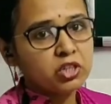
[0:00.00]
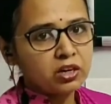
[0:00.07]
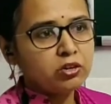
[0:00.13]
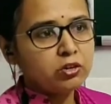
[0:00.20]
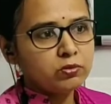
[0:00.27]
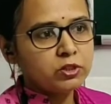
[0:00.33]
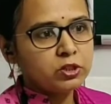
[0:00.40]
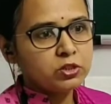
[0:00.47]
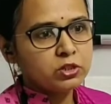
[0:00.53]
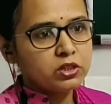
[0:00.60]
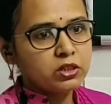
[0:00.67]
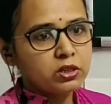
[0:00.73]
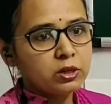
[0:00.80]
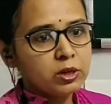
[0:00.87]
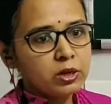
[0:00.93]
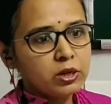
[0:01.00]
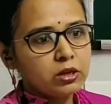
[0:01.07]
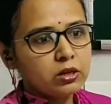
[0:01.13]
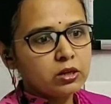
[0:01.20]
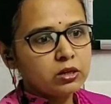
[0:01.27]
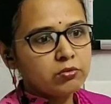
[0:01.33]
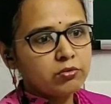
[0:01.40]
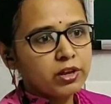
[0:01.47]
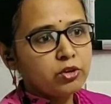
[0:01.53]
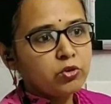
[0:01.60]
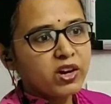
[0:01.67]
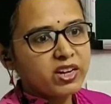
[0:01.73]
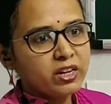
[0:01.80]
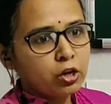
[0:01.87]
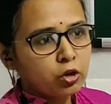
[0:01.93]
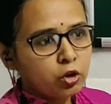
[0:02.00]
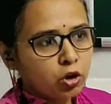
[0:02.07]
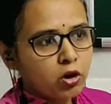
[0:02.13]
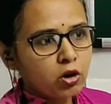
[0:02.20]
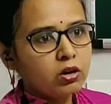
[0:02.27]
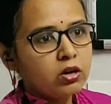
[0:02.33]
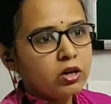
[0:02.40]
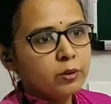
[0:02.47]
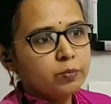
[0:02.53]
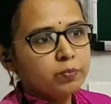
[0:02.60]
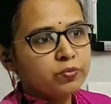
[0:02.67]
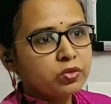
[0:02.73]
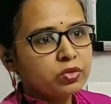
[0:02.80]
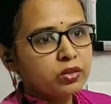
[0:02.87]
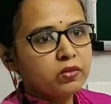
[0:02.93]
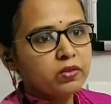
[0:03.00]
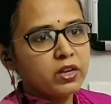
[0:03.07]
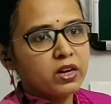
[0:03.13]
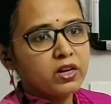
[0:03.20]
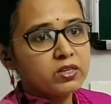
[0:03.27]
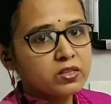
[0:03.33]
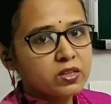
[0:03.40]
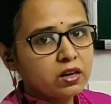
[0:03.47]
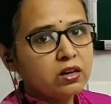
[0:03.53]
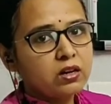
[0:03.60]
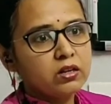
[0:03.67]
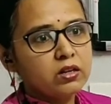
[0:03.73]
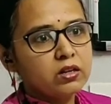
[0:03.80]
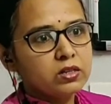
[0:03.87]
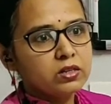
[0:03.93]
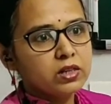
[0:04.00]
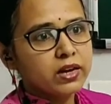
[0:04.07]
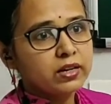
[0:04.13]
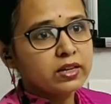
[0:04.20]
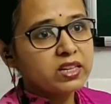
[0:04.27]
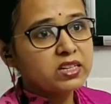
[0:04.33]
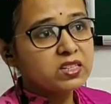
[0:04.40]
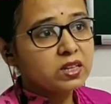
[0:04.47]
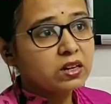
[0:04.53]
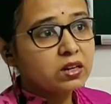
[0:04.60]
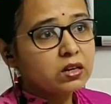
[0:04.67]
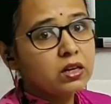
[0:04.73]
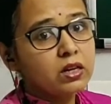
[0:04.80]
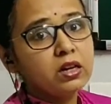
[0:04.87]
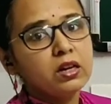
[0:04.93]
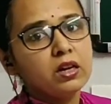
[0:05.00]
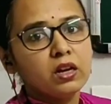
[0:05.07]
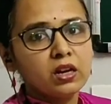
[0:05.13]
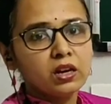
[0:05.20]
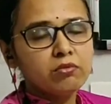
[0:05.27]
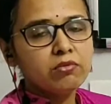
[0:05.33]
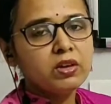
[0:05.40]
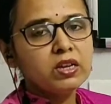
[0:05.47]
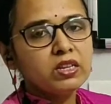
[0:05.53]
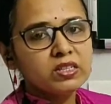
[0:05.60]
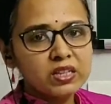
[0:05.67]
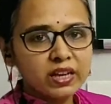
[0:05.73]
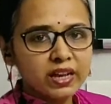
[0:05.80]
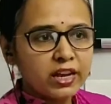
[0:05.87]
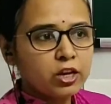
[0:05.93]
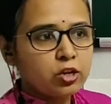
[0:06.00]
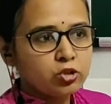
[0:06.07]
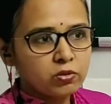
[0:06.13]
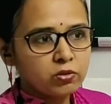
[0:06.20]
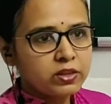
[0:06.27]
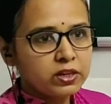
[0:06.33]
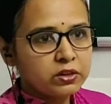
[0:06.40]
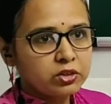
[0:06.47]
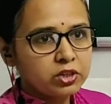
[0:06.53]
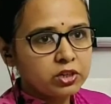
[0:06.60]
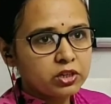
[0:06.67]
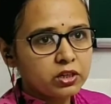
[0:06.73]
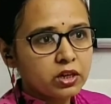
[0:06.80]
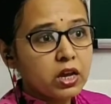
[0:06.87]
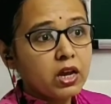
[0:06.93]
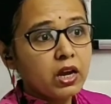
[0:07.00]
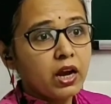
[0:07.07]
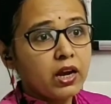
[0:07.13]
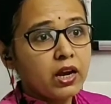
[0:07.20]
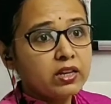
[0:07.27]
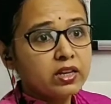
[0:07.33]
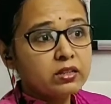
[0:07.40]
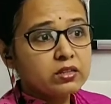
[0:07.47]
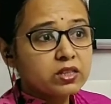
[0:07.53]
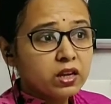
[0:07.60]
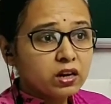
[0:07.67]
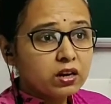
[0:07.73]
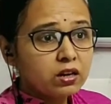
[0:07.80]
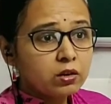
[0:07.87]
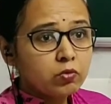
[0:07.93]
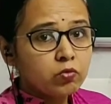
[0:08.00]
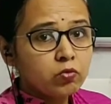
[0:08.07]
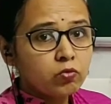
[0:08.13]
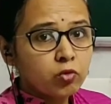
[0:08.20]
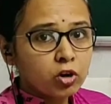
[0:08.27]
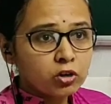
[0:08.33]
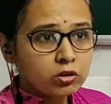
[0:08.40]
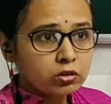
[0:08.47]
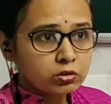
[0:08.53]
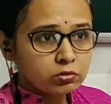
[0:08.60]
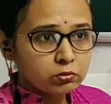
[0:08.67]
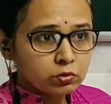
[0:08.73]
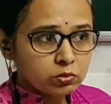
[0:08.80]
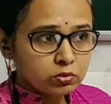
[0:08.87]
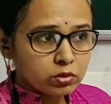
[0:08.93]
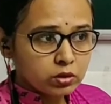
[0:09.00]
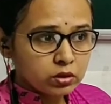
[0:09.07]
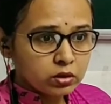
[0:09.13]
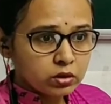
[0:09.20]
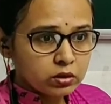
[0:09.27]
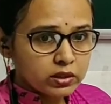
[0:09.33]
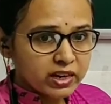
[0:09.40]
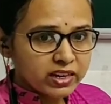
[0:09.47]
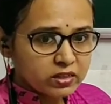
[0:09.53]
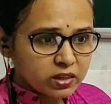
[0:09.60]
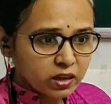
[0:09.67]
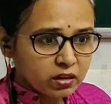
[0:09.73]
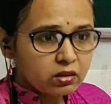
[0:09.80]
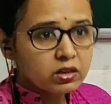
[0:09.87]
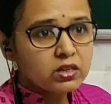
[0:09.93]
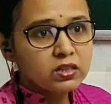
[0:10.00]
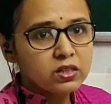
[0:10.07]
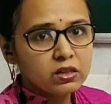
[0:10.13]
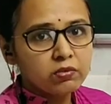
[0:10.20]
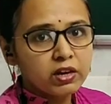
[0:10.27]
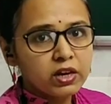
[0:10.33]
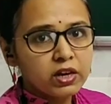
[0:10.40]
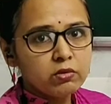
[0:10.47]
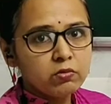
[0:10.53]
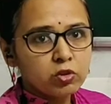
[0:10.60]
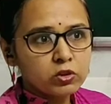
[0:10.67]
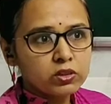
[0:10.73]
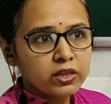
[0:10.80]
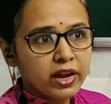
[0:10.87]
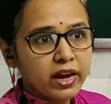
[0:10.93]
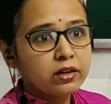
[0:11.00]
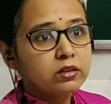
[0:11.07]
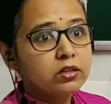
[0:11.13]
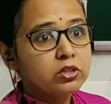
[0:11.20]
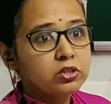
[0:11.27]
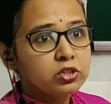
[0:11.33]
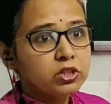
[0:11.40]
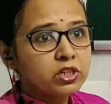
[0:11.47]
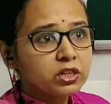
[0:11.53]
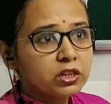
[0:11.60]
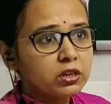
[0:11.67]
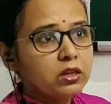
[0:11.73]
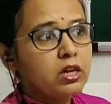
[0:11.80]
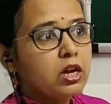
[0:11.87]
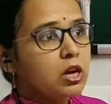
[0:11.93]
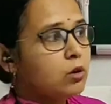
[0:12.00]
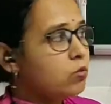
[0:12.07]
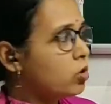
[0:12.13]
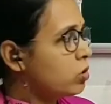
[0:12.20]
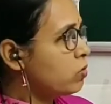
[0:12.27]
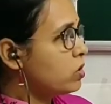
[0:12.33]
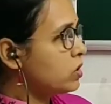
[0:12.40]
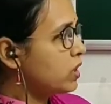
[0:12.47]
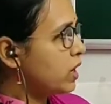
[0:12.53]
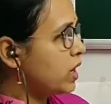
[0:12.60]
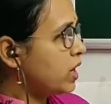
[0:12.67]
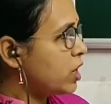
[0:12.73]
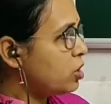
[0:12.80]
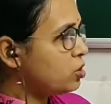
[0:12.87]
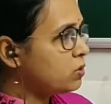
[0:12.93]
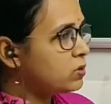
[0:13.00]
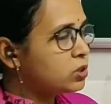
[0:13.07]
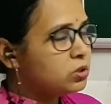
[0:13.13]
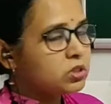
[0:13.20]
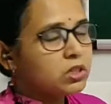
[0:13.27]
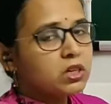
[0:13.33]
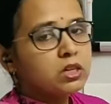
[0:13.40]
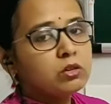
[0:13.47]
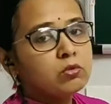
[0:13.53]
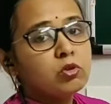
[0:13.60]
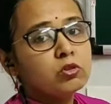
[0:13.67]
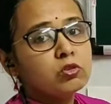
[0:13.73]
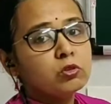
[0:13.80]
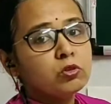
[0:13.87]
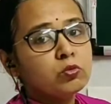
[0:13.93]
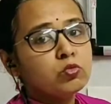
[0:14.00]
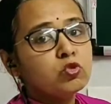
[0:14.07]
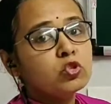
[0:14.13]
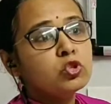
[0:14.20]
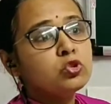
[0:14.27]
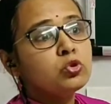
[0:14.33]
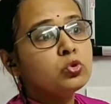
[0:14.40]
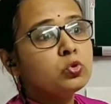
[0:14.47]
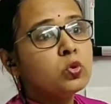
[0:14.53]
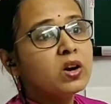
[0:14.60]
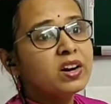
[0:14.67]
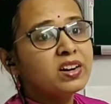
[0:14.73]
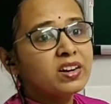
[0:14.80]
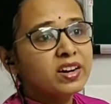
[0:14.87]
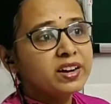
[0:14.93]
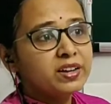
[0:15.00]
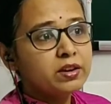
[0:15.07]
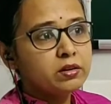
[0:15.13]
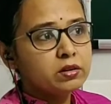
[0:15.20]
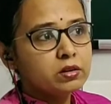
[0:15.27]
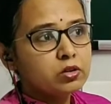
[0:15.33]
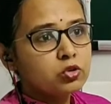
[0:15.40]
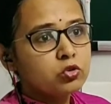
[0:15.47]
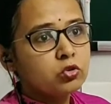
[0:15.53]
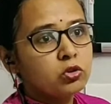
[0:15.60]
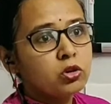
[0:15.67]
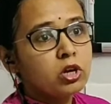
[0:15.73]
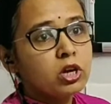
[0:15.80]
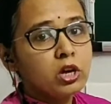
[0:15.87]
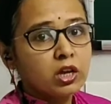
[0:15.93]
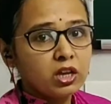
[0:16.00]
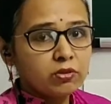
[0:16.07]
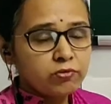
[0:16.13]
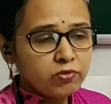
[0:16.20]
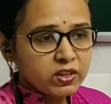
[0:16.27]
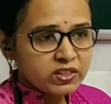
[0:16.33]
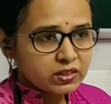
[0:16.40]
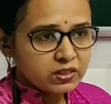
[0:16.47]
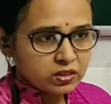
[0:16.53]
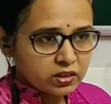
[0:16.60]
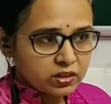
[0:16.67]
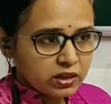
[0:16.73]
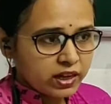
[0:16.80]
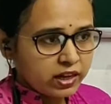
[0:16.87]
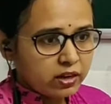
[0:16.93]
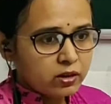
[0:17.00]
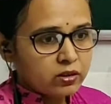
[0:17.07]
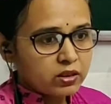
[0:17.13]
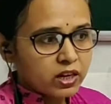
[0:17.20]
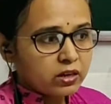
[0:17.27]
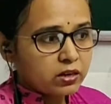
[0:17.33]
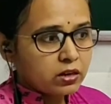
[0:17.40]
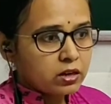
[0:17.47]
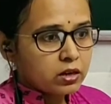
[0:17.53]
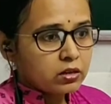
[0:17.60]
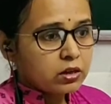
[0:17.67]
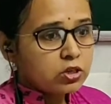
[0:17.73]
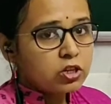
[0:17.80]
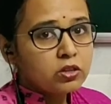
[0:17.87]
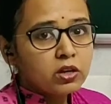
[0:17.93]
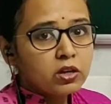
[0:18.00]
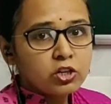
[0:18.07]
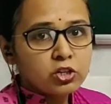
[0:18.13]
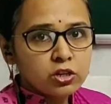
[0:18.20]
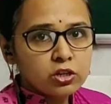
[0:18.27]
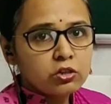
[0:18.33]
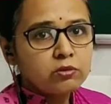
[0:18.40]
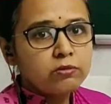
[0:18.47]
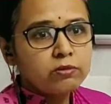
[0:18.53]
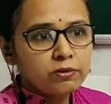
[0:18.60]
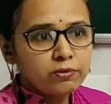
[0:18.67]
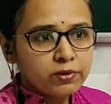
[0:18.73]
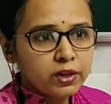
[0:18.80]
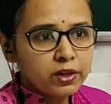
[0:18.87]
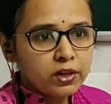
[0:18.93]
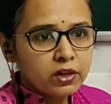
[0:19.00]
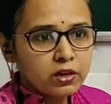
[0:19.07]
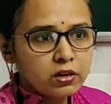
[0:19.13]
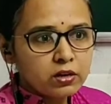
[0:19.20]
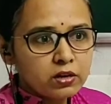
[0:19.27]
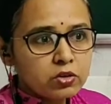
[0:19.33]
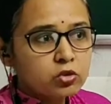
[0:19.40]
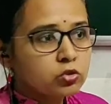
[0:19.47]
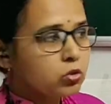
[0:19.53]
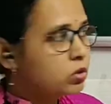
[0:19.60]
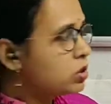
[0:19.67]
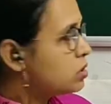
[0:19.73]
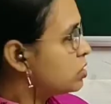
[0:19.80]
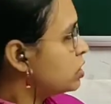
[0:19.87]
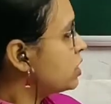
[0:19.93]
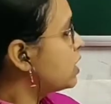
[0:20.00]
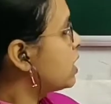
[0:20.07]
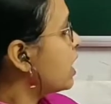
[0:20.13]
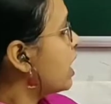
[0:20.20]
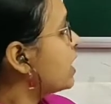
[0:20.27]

when you get a log, there are circles, and that circle reveals the age of that tree. And the circle, what that circles revealed was that the tree, what was the age of the tree? It was almost 200 years. So if we take that the generation is of 50 years, so the tree has witnessed this